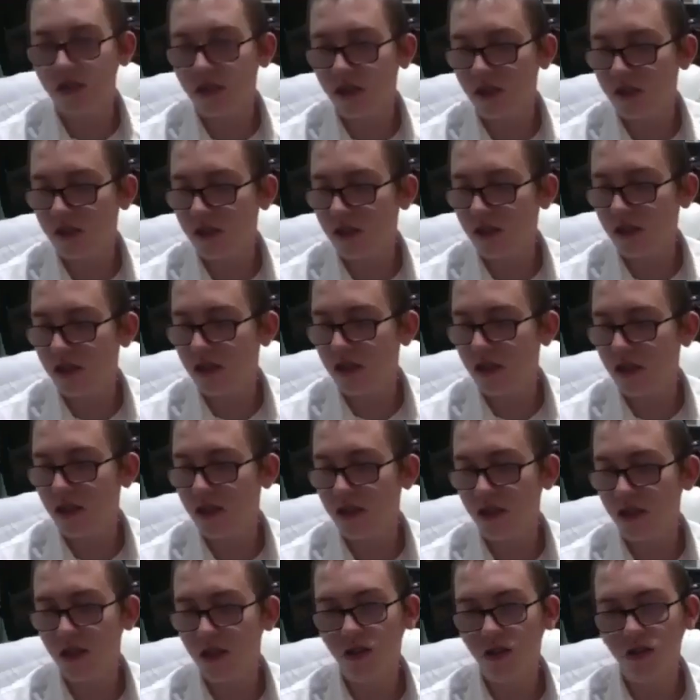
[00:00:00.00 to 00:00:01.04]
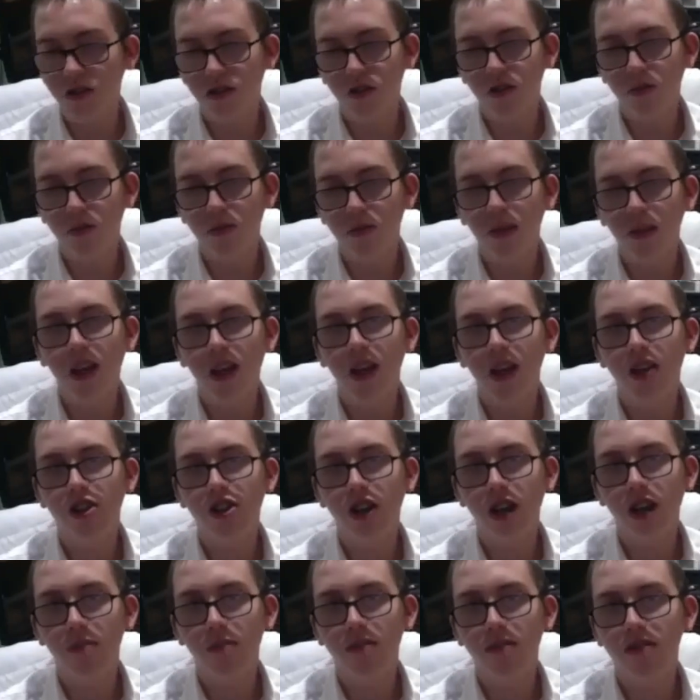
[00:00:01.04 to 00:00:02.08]
Nazir, does it also apply on
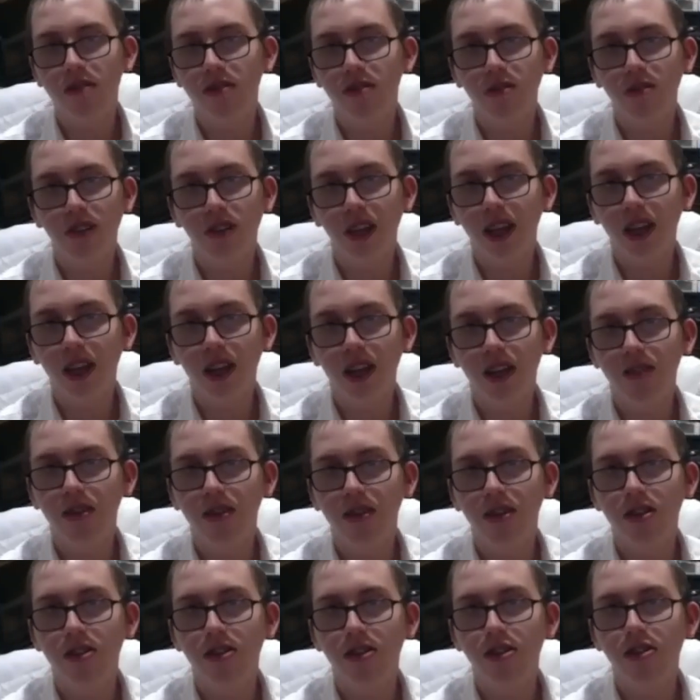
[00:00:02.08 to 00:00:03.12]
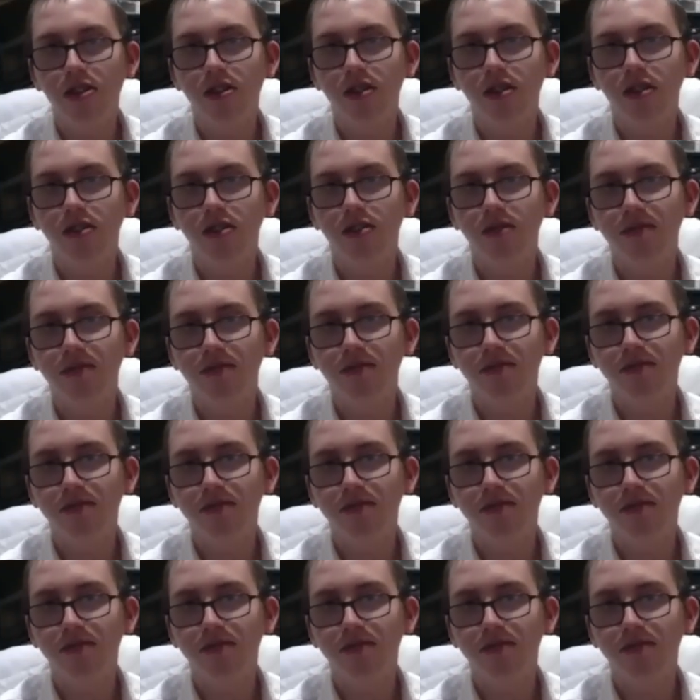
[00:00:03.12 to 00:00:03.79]
Shabbos so we can't have Kiddush or no?